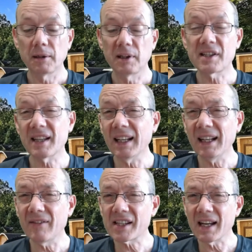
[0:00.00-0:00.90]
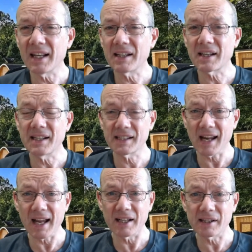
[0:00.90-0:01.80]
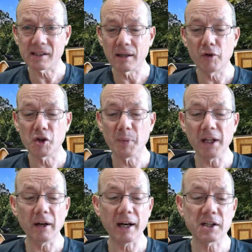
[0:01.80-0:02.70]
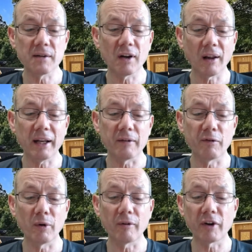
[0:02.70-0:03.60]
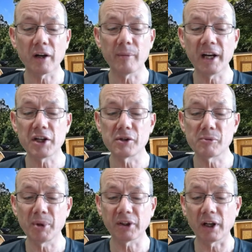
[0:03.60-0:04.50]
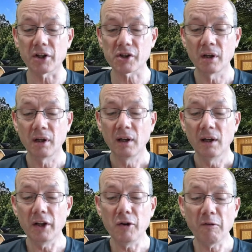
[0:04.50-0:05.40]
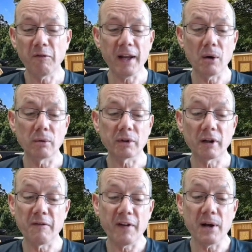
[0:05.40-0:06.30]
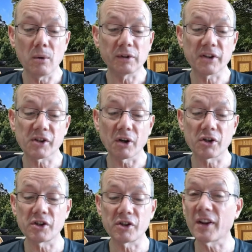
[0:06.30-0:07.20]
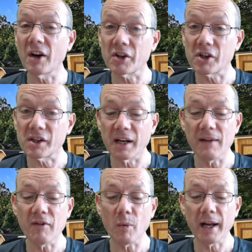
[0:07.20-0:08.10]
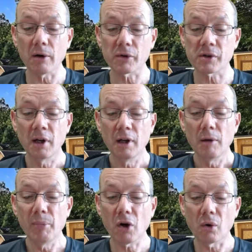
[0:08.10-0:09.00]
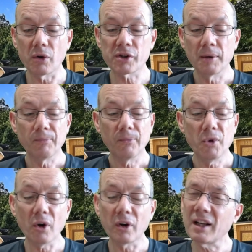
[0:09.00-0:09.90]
Instead, he says, if you spend the rest of your life full of recriminations and bitterness, then you failed the surgeons and the nurses and everyone else because you aren't